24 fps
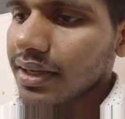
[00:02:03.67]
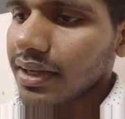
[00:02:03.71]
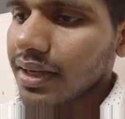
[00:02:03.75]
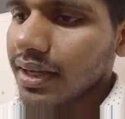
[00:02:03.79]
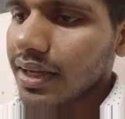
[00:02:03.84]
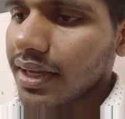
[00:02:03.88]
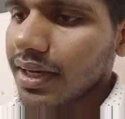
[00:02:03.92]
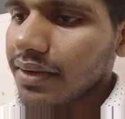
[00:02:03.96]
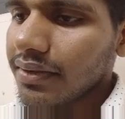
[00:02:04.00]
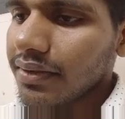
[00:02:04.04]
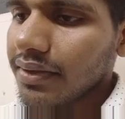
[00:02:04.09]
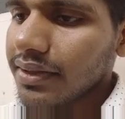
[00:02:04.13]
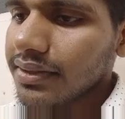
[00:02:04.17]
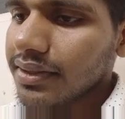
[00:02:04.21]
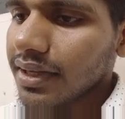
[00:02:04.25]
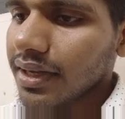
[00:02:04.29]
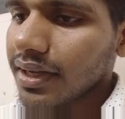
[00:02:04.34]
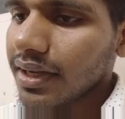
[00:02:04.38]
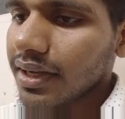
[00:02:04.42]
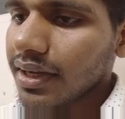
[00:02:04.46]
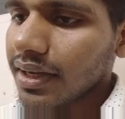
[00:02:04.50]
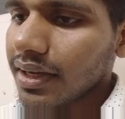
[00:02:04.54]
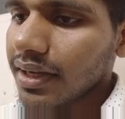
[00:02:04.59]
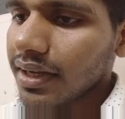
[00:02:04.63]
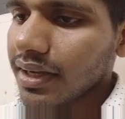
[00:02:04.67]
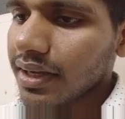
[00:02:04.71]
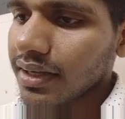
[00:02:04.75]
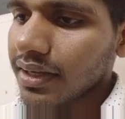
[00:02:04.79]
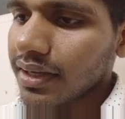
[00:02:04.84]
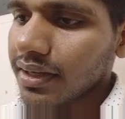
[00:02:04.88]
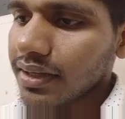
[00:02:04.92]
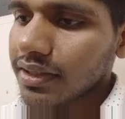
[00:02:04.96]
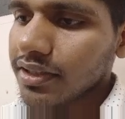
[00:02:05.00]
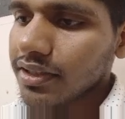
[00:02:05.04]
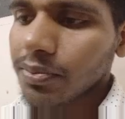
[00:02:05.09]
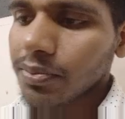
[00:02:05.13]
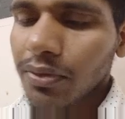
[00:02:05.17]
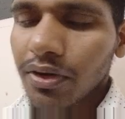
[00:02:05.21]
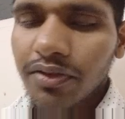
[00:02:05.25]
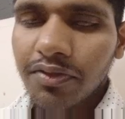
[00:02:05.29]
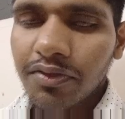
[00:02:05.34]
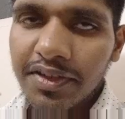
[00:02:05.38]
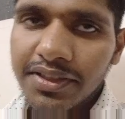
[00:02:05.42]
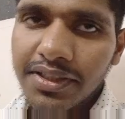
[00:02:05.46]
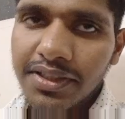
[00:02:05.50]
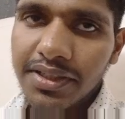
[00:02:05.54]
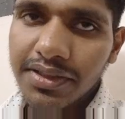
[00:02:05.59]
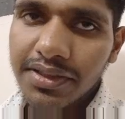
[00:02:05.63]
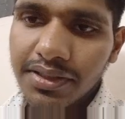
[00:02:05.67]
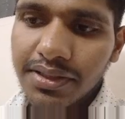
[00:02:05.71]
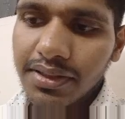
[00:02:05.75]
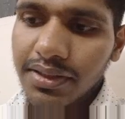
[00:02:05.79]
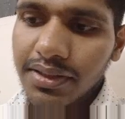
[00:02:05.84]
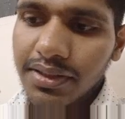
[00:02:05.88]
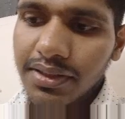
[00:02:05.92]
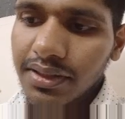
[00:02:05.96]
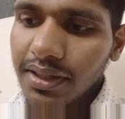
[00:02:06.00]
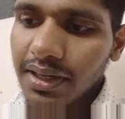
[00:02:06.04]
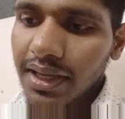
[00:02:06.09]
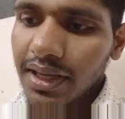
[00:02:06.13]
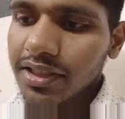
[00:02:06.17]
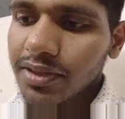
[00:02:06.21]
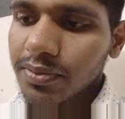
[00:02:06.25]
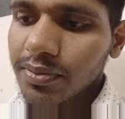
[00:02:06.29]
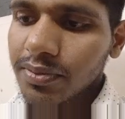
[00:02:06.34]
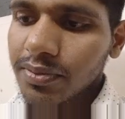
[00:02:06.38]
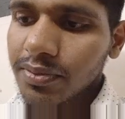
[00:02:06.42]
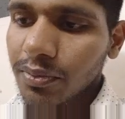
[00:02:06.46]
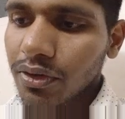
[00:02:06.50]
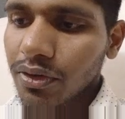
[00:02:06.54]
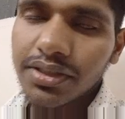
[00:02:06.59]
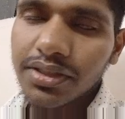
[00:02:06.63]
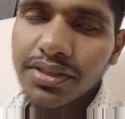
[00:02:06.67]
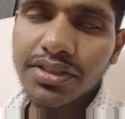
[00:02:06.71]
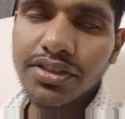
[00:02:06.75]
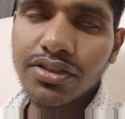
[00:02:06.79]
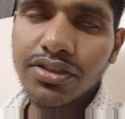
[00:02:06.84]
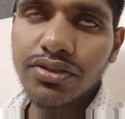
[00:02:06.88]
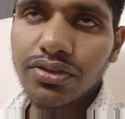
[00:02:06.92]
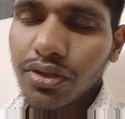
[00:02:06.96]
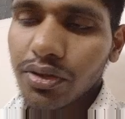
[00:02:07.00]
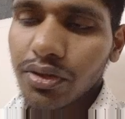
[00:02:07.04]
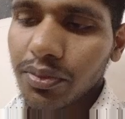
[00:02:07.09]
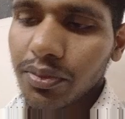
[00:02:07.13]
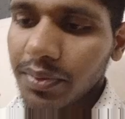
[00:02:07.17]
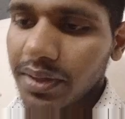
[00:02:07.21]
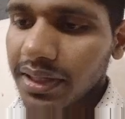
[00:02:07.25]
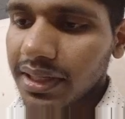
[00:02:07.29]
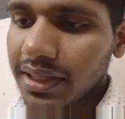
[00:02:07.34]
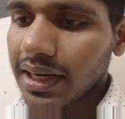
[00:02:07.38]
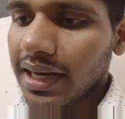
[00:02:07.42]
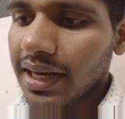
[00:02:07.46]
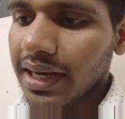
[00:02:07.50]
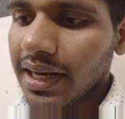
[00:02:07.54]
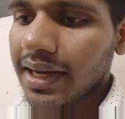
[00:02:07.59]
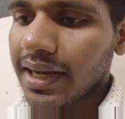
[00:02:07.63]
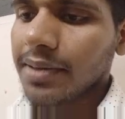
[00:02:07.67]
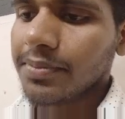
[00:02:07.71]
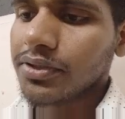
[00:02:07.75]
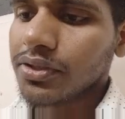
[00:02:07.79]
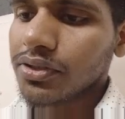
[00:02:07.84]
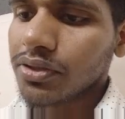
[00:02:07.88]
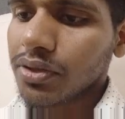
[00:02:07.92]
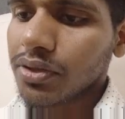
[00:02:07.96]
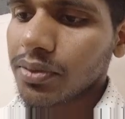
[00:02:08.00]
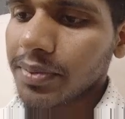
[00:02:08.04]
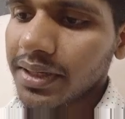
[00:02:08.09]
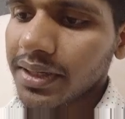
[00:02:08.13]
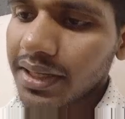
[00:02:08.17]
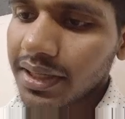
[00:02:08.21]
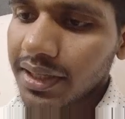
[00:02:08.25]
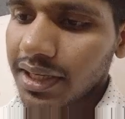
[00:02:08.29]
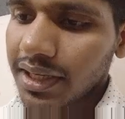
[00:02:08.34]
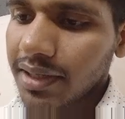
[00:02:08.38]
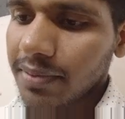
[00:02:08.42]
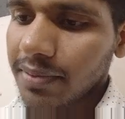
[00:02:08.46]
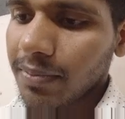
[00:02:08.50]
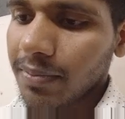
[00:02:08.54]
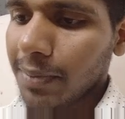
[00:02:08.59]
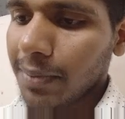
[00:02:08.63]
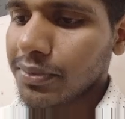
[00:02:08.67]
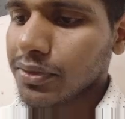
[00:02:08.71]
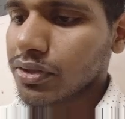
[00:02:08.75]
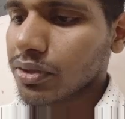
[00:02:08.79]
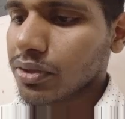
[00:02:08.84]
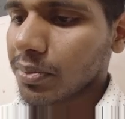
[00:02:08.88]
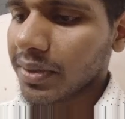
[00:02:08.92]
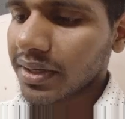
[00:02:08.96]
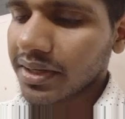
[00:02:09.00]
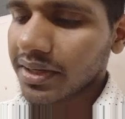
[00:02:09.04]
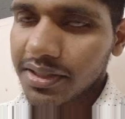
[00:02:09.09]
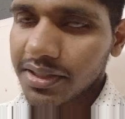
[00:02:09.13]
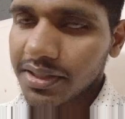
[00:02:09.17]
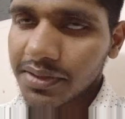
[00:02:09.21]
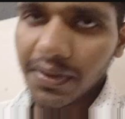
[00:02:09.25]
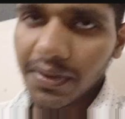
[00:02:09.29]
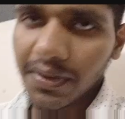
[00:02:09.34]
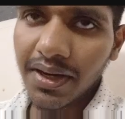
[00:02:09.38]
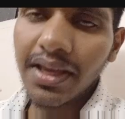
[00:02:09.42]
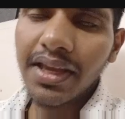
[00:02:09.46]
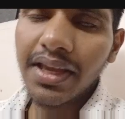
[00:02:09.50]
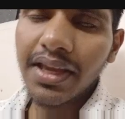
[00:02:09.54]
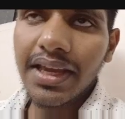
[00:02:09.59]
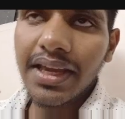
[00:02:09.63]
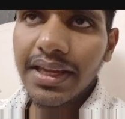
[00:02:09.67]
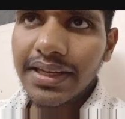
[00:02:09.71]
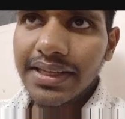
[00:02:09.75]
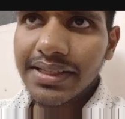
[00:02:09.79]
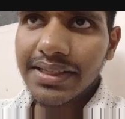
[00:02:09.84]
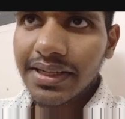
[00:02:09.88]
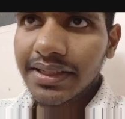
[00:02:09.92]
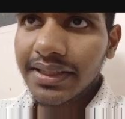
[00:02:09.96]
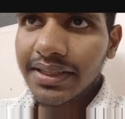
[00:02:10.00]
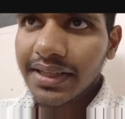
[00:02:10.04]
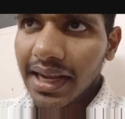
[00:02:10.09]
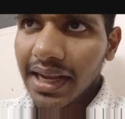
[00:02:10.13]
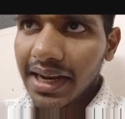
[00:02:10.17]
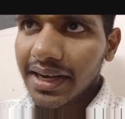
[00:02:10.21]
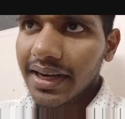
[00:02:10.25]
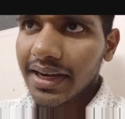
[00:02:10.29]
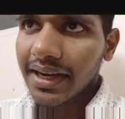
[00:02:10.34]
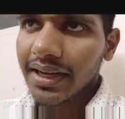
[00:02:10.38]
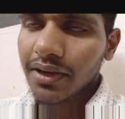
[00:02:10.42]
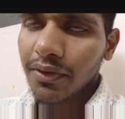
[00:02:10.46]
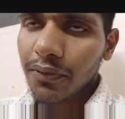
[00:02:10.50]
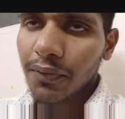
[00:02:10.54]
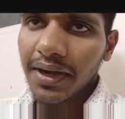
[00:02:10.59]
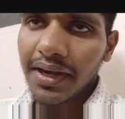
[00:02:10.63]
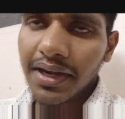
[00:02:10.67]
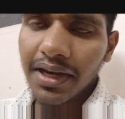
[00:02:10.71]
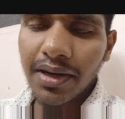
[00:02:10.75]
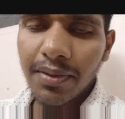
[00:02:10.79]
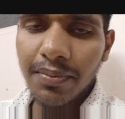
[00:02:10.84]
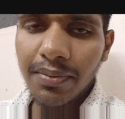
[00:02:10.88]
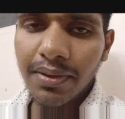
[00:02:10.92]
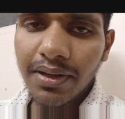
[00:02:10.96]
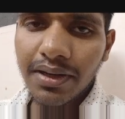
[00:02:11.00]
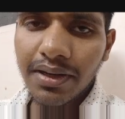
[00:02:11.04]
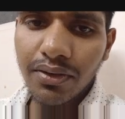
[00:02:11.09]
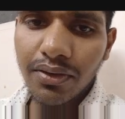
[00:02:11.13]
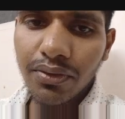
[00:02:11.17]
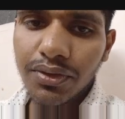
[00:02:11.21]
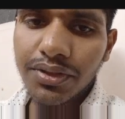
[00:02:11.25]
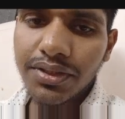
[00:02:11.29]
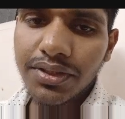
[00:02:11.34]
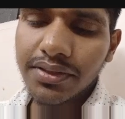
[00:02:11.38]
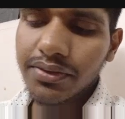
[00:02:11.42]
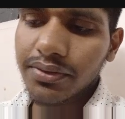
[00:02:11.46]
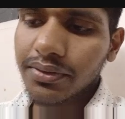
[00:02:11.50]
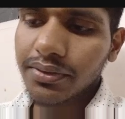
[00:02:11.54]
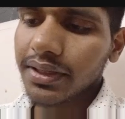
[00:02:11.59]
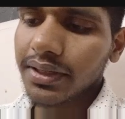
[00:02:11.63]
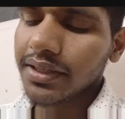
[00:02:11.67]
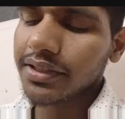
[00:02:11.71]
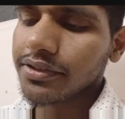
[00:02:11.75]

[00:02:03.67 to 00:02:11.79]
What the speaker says: Anyways, small fishes, like small questions, show me the lineup, show me the heat map, show me this one. These are direct queryable questions, okay?